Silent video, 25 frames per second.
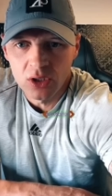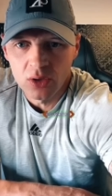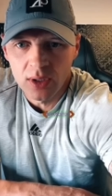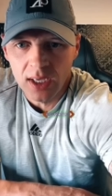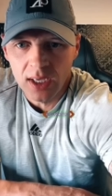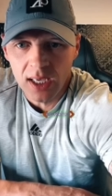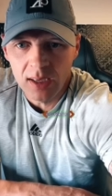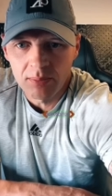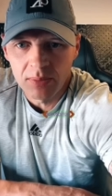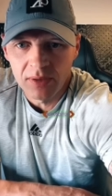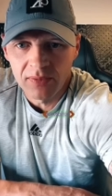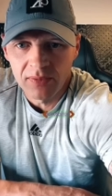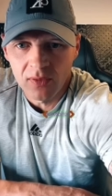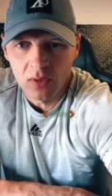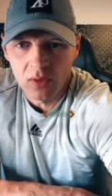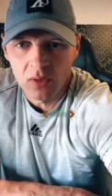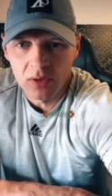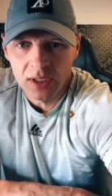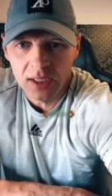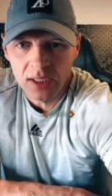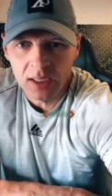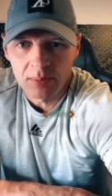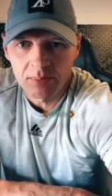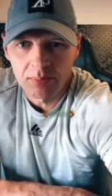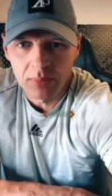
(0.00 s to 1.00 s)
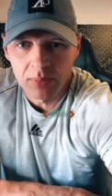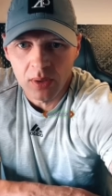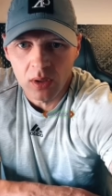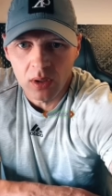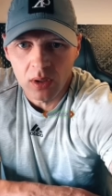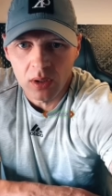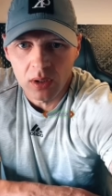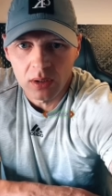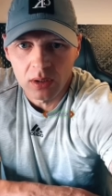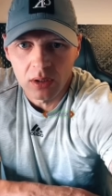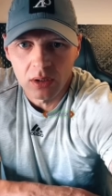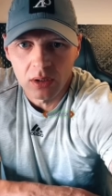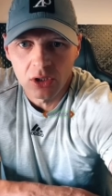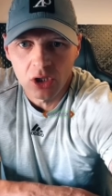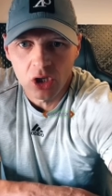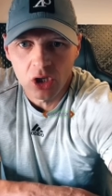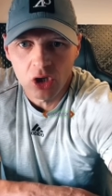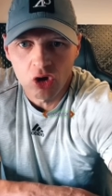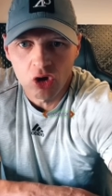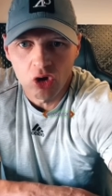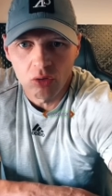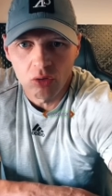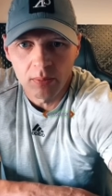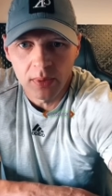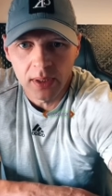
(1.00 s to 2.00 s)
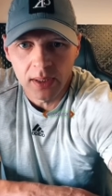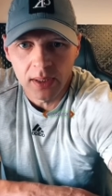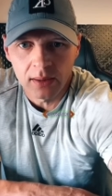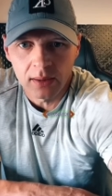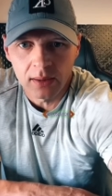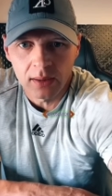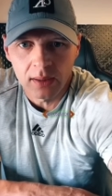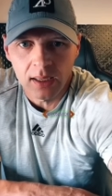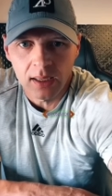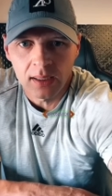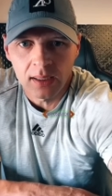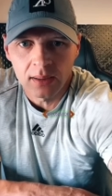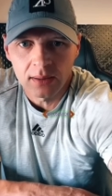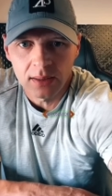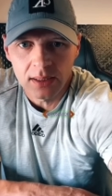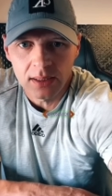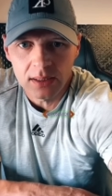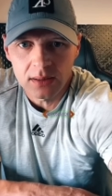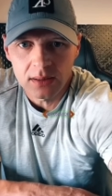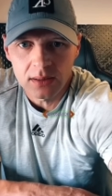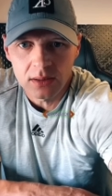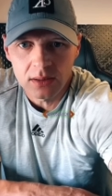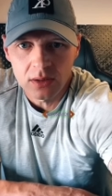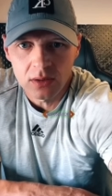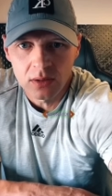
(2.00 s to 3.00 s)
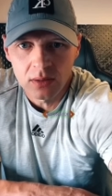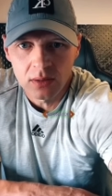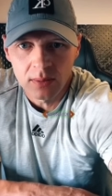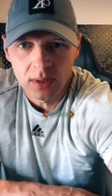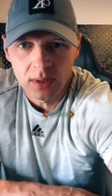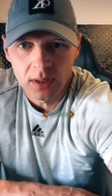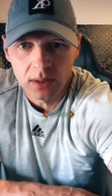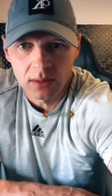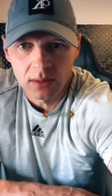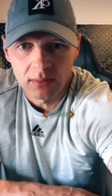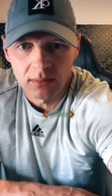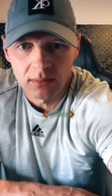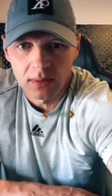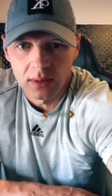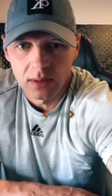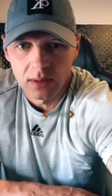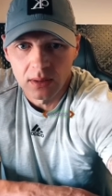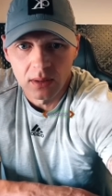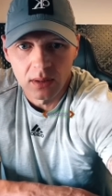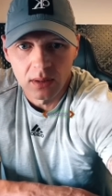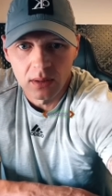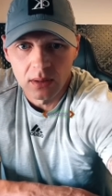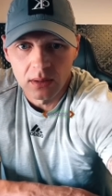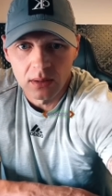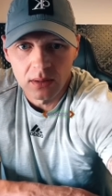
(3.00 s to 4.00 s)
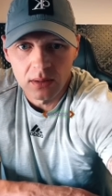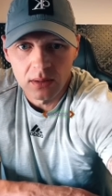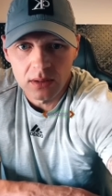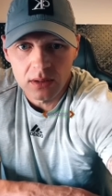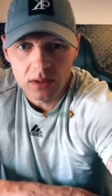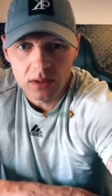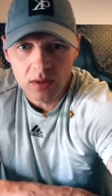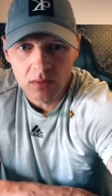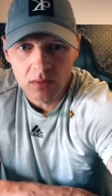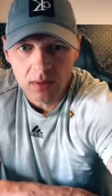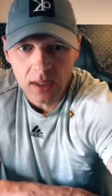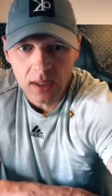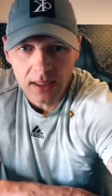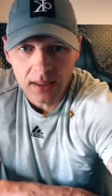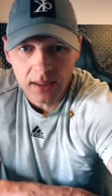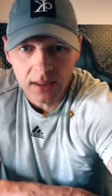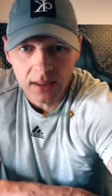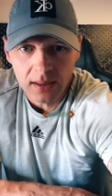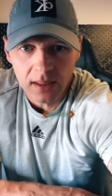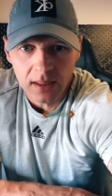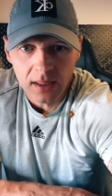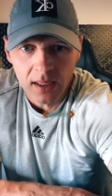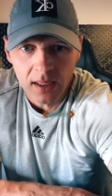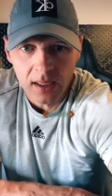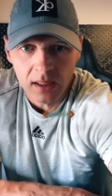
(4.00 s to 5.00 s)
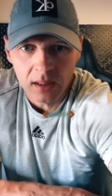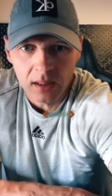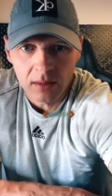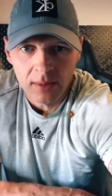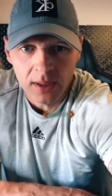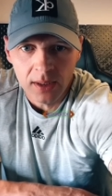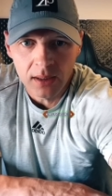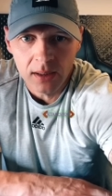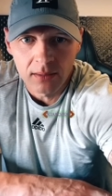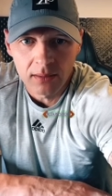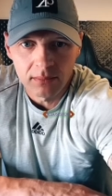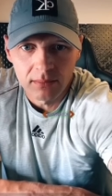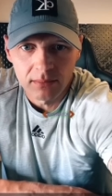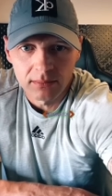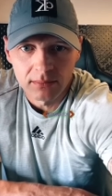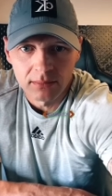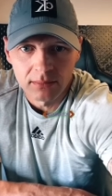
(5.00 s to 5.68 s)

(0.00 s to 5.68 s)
you get before you get blocked, you come in and listen to me. So leg of your helmet.